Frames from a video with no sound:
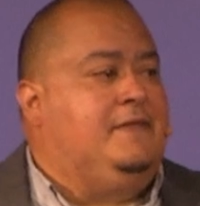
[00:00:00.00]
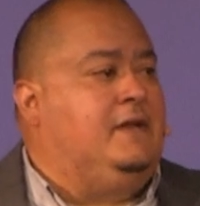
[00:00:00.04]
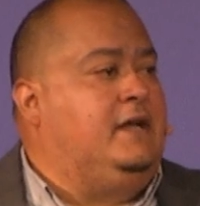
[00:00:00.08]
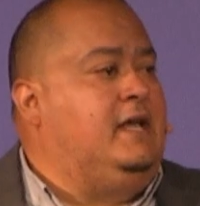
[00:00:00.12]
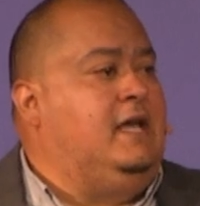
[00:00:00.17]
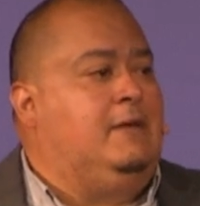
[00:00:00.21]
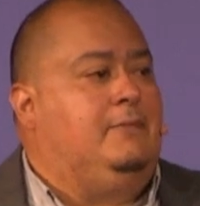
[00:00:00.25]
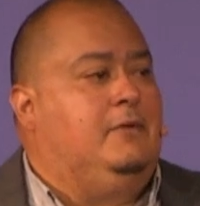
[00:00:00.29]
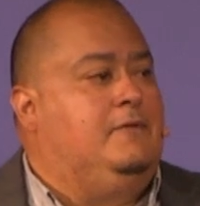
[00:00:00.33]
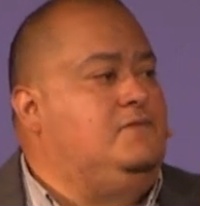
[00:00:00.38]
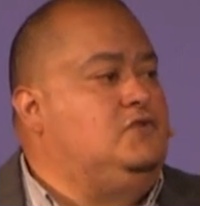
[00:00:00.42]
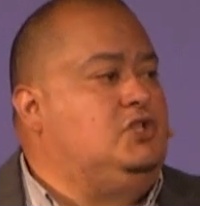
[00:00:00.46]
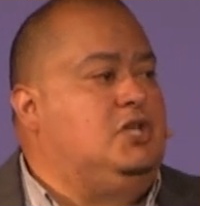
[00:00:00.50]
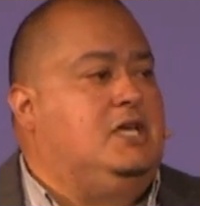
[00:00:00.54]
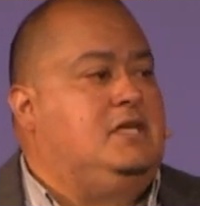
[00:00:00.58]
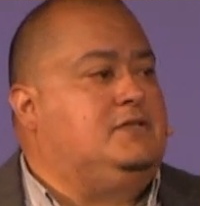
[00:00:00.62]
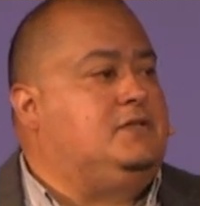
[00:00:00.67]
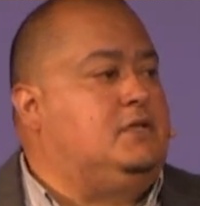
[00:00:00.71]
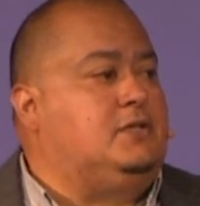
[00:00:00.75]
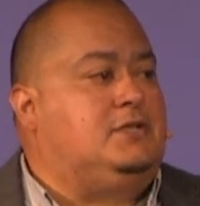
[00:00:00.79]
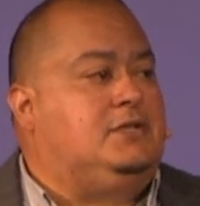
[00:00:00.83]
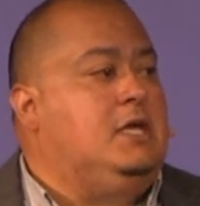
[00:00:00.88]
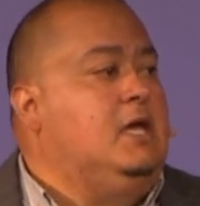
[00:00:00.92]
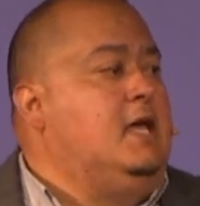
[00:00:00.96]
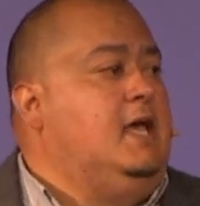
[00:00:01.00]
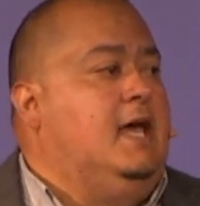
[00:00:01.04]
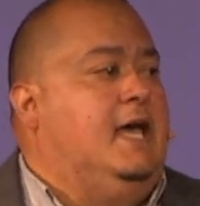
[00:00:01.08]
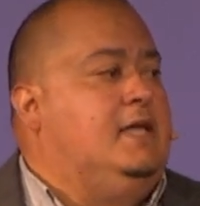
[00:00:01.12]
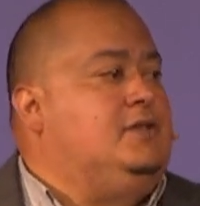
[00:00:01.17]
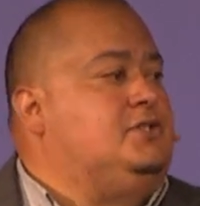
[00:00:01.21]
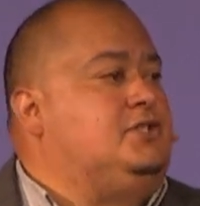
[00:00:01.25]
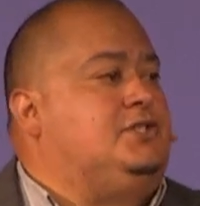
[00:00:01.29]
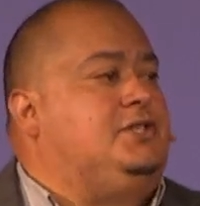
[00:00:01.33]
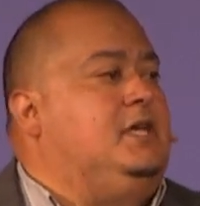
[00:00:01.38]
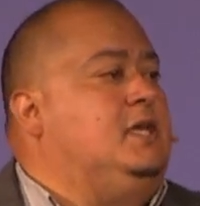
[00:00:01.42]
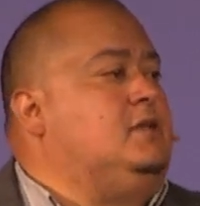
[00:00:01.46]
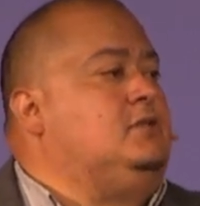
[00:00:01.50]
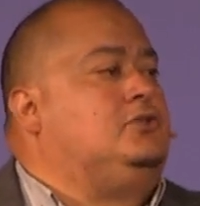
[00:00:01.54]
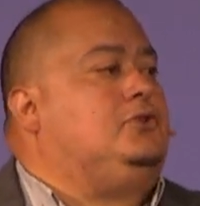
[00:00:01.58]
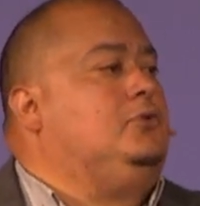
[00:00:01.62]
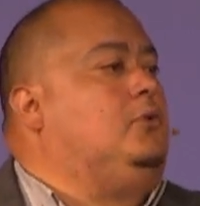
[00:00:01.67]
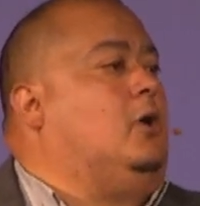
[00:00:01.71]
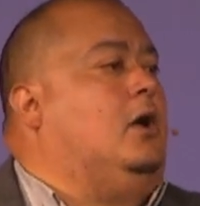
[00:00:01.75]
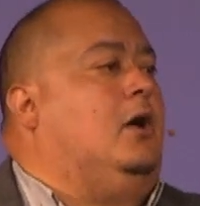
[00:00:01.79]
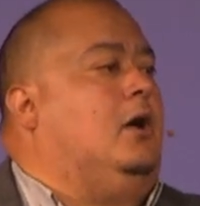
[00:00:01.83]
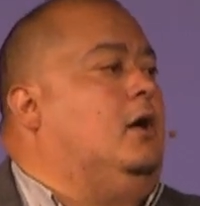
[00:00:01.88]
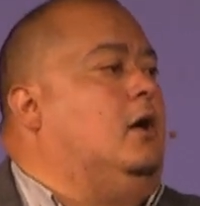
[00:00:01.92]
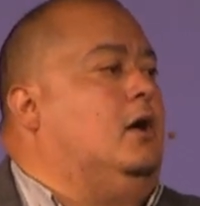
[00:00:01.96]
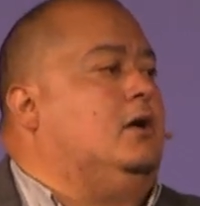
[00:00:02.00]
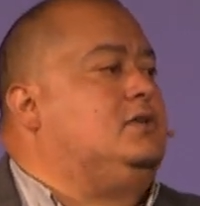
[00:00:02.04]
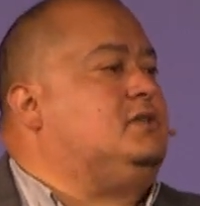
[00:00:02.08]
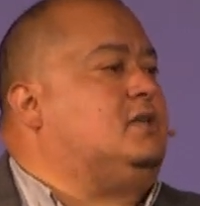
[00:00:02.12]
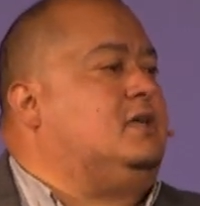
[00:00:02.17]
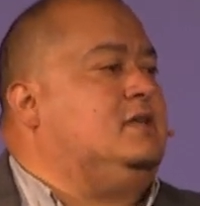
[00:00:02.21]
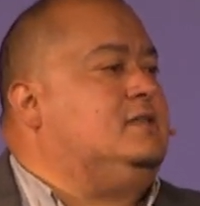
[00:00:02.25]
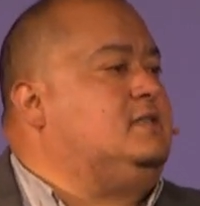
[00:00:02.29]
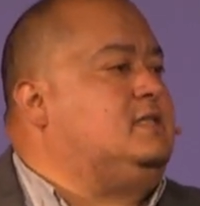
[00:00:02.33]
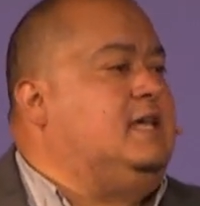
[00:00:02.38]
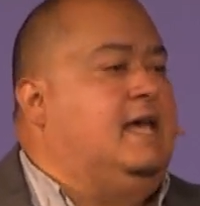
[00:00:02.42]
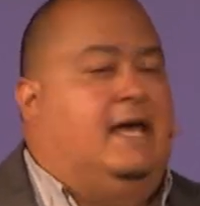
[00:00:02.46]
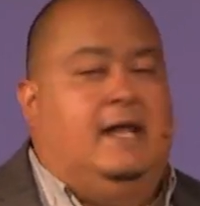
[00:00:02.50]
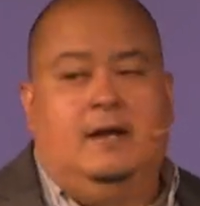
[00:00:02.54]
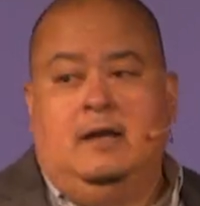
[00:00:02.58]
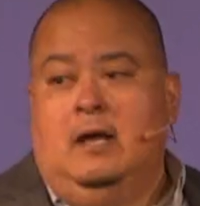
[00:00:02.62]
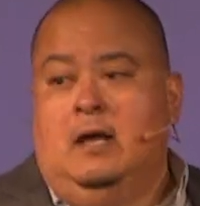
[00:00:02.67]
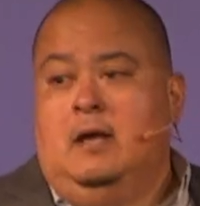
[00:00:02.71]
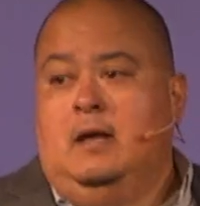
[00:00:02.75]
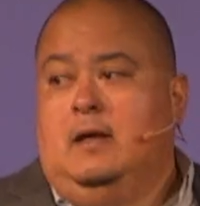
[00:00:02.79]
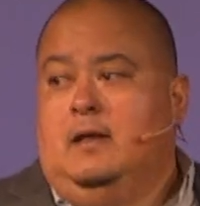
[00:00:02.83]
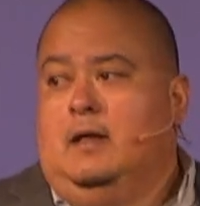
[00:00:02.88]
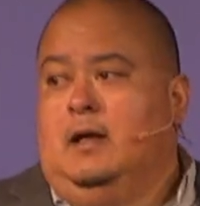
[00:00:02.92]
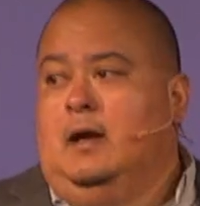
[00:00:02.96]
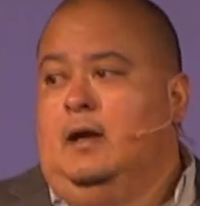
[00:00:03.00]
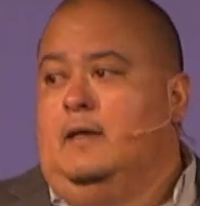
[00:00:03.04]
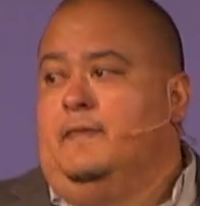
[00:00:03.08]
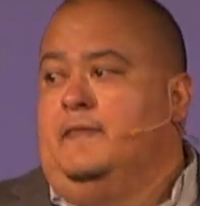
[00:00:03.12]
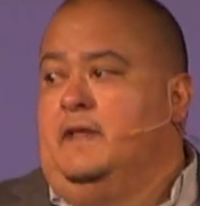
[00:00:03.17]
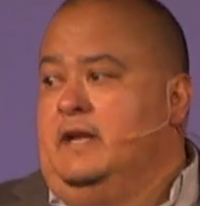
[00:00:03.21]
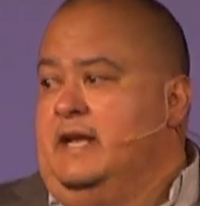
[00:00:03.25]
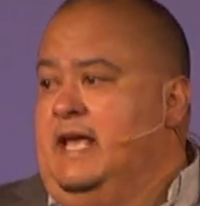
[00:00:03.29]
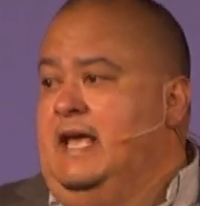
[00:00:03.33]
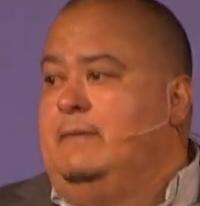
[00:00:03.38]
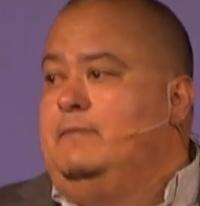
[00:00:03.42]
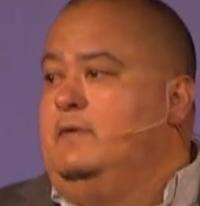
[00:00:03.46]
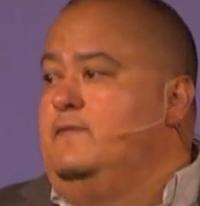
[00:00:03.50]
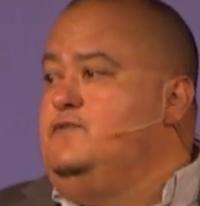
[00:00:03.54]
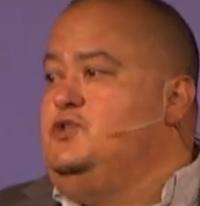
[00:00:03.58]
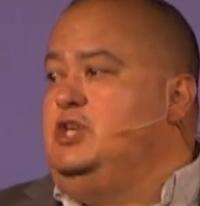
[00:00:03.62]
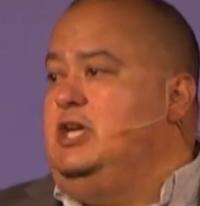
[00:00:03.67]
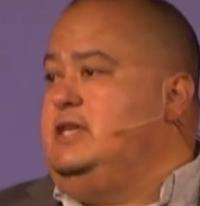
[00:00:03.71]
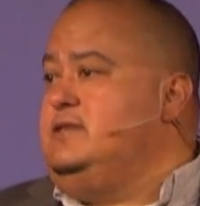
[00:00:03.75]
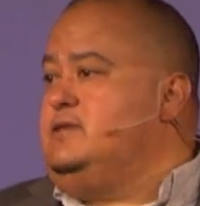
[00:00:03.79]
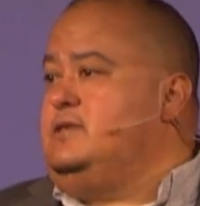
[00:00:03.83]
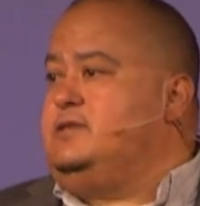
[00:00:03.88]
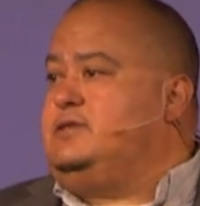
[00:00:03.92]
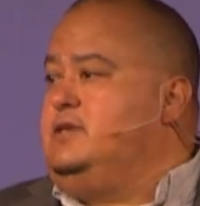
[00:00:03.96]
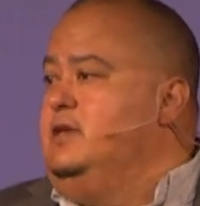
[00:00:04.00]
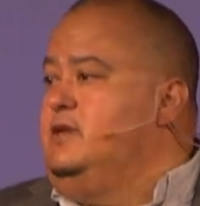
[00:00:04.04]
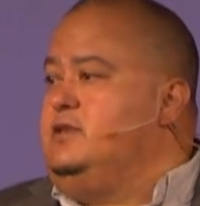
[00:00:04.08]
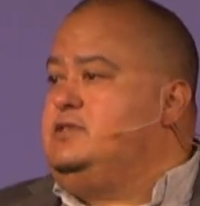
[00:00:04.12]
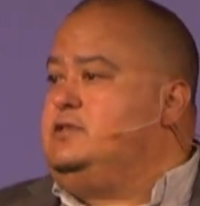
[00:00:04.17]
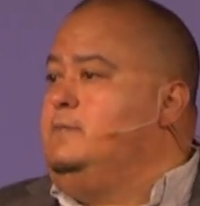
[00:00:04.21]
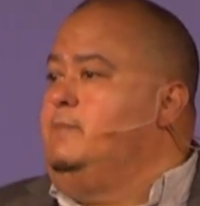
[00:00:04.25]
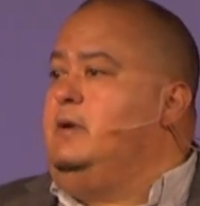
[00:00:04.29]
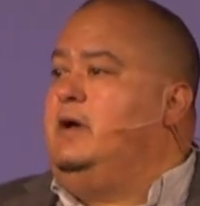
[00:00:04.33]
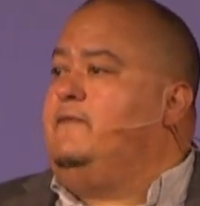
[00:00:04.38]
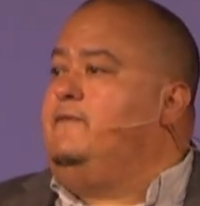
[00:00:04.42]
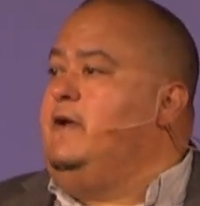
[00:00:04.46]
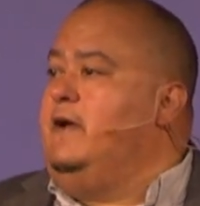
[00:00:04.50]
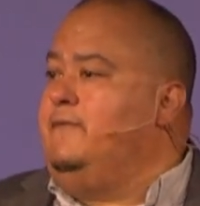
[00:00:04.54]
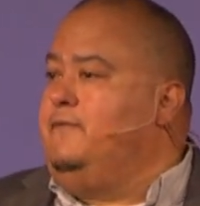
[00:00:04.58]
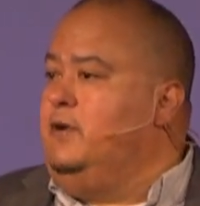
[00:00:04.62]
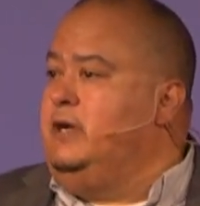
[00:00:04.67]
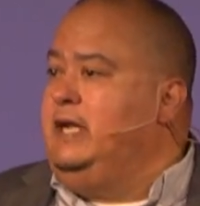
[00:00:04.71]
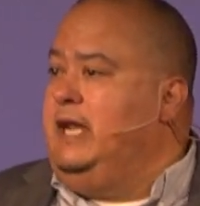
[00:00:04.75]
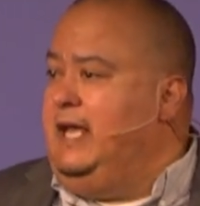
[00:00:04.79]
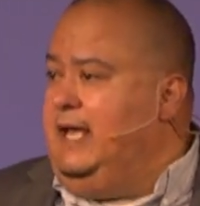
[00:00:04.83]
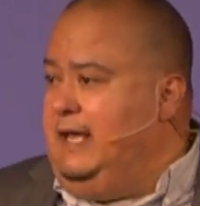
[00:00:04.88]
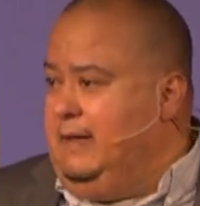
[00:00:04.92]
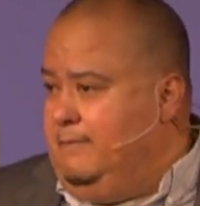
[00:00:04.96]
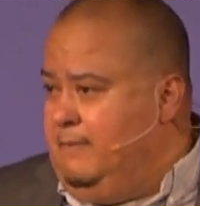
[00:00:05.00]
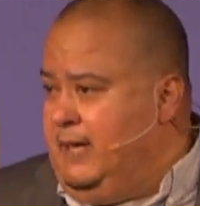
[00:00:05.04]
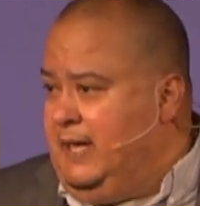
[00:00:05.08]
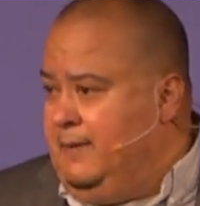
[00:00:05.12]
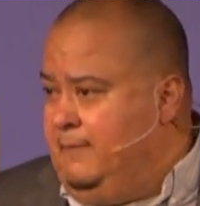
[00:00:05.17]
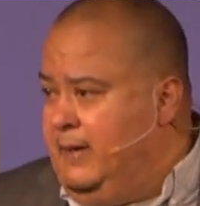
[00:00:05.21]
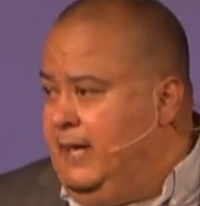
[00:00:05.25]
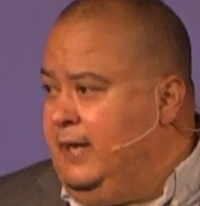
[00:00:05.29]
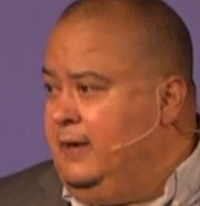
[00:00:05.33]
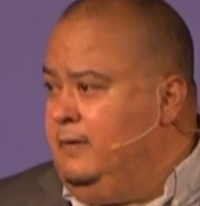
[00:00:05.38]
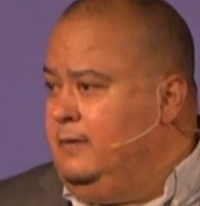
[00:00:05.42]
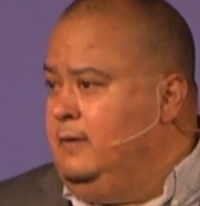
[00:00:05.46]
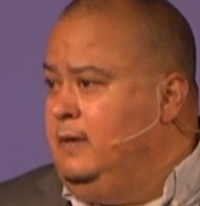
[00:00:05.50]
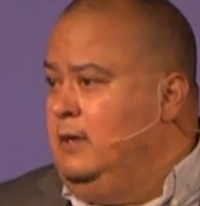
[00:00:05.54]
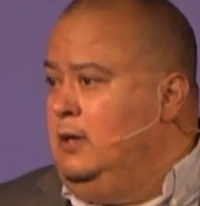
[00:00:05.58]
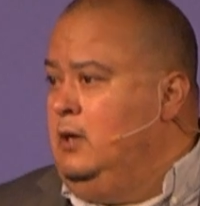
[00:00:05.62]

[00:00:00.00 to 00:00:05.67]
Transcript: name of Jesus, and sing to our heart's content uh, the name of Jesus that is above every name. Amen?